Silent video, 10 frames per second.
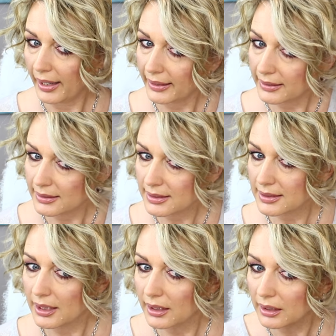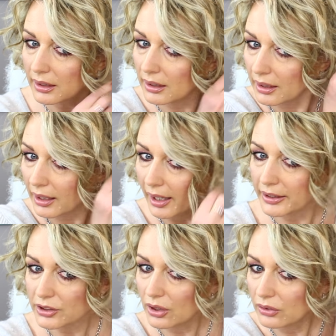and
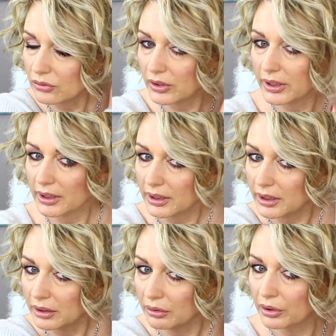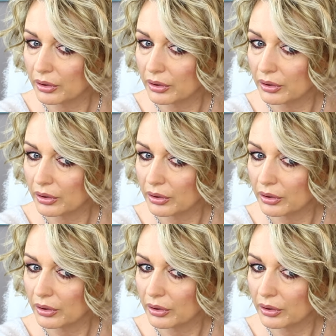I don't really